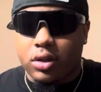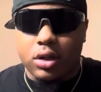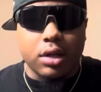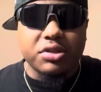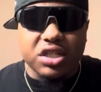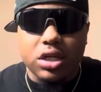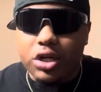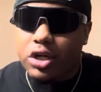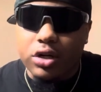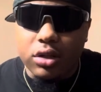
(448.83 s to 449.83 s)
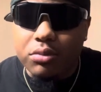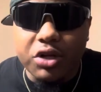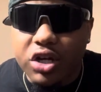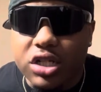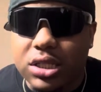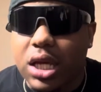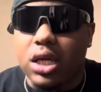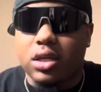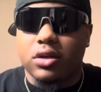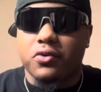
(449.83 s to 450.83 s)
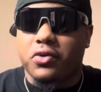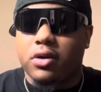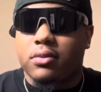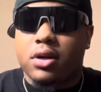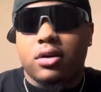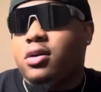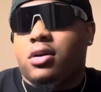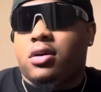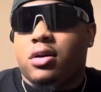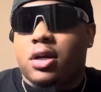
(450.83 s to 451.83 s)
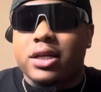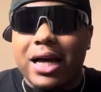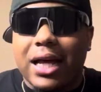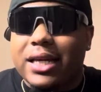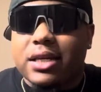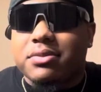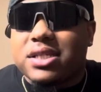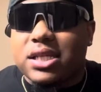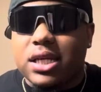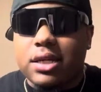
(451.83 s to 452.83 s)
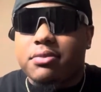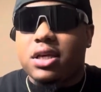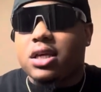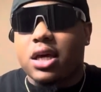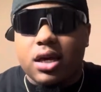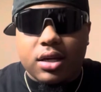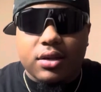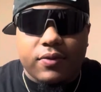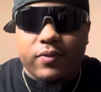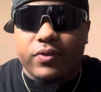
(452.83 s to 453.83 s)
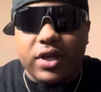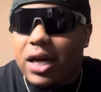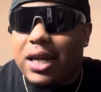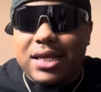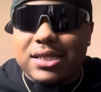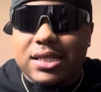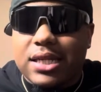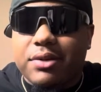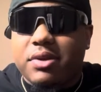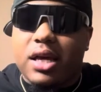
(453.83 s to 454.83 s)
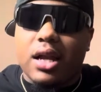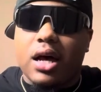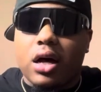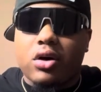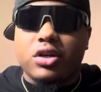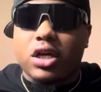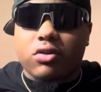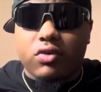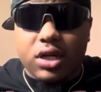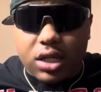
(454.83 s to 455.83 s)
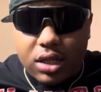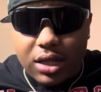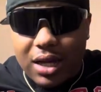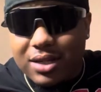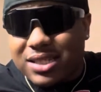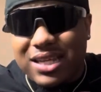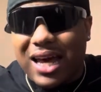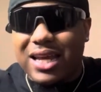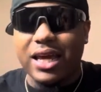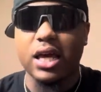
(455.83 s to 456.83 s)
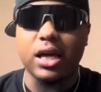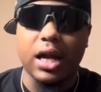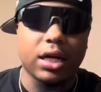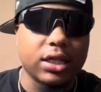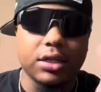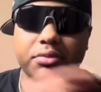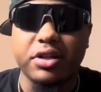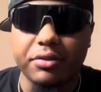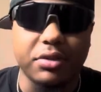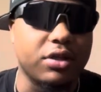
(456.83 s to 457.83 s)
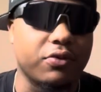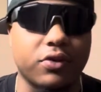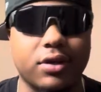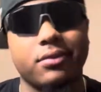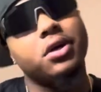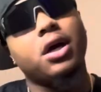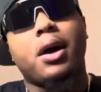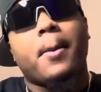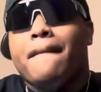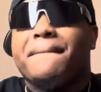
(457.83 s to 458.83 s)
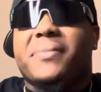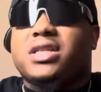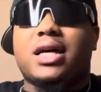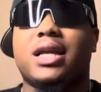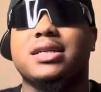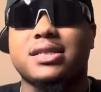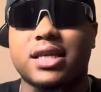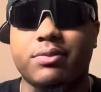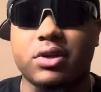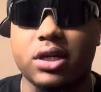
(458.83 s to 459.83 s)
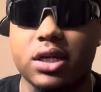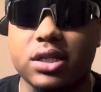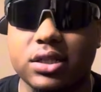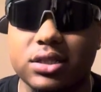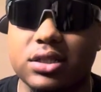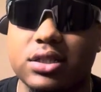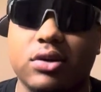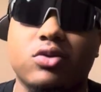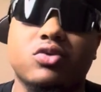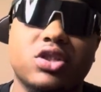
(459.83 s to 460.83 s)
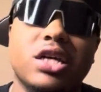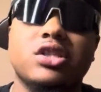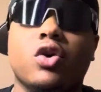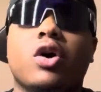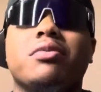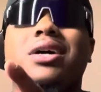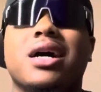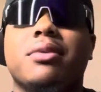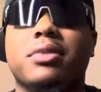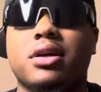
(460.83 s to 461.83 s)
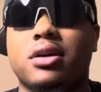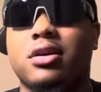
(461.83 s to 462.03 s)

I'm still here. I'm here to stay. You feel? Y'all ain't even seen me yet. Y'all ain't seen me at all yet, really. Y'all ain't seen, I done gave y'all a little bit of me, you feel me? But y'all ain't seen me yet. So just know I'm coming.